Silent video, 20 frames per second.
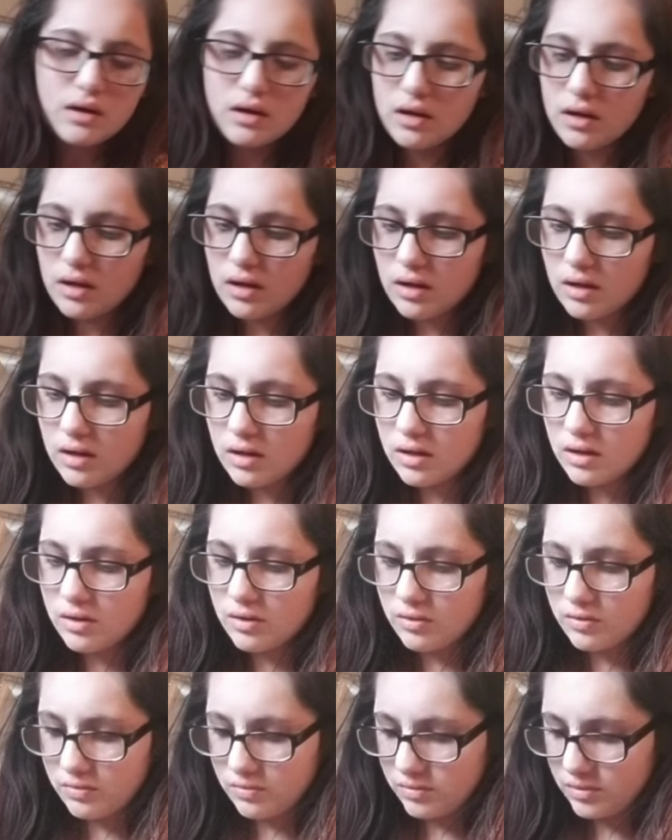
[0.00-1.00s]

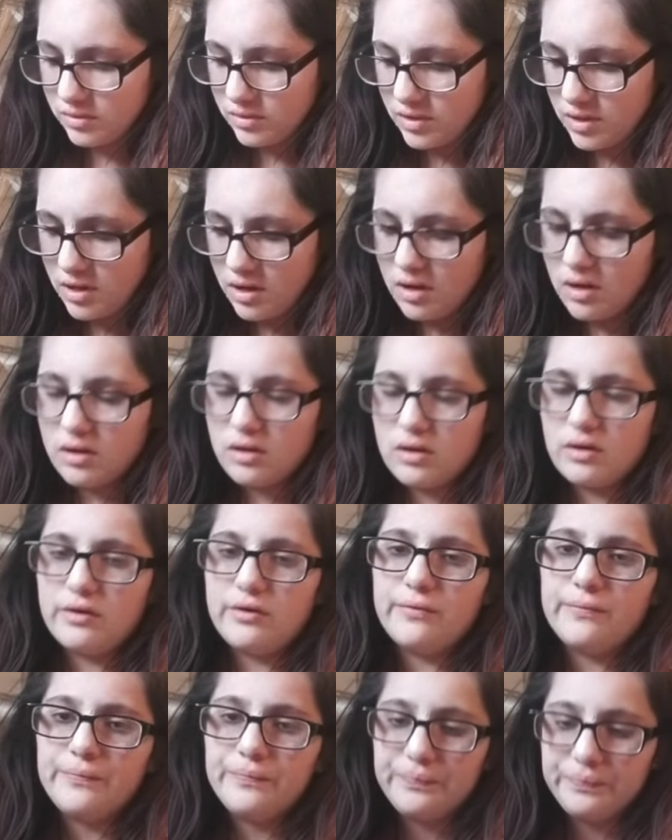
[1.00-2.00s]
Oh. Oh.
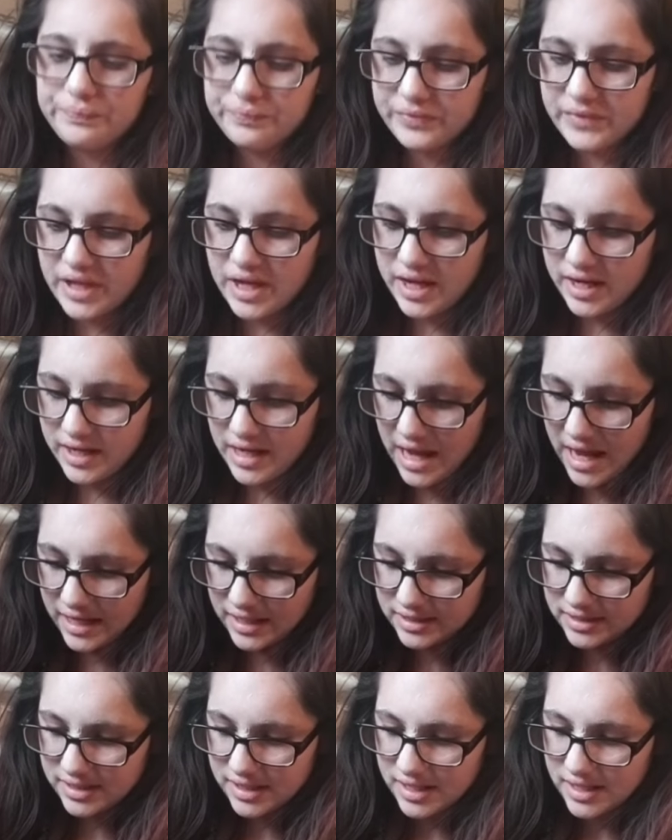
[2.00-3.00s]
Okay, next. Okay,
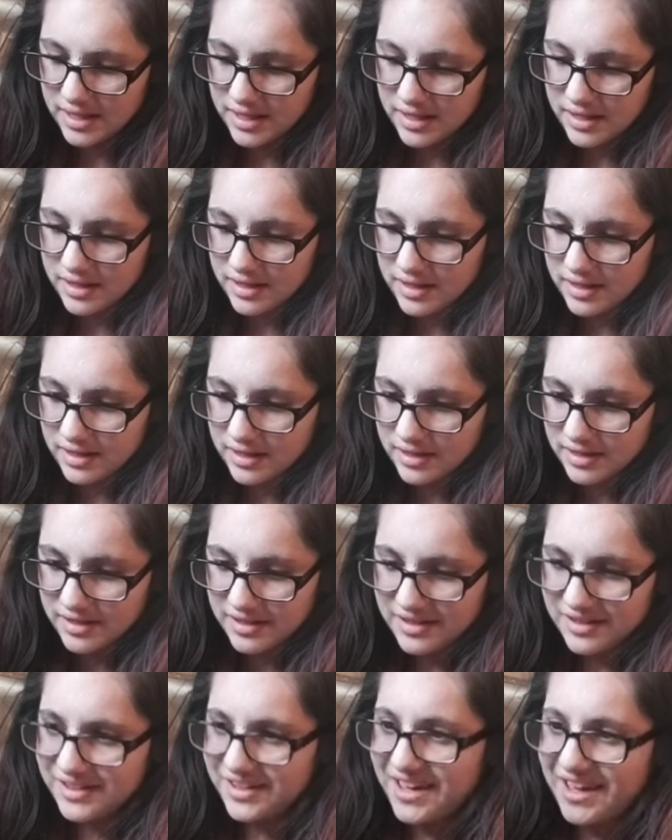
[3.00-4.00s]
next.
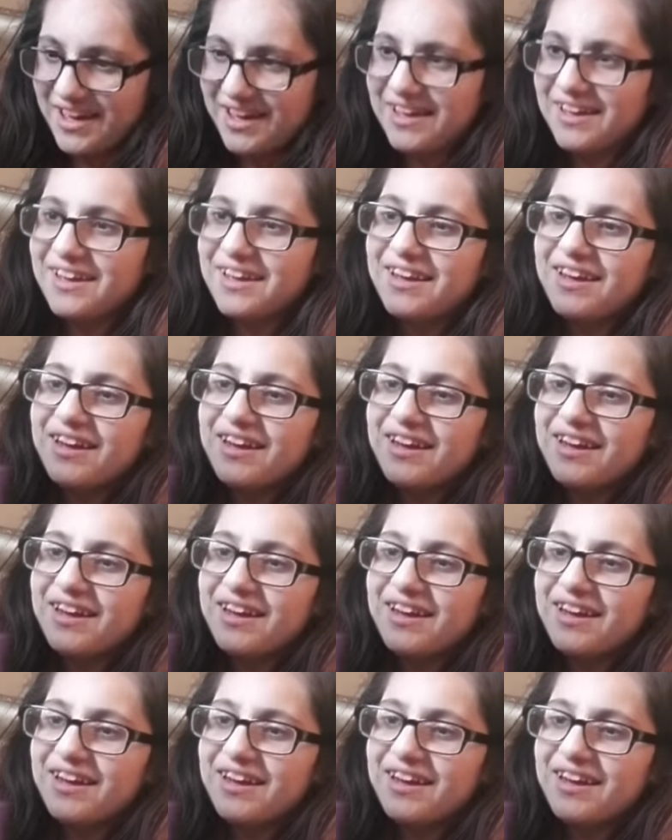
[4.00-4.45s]
Okay,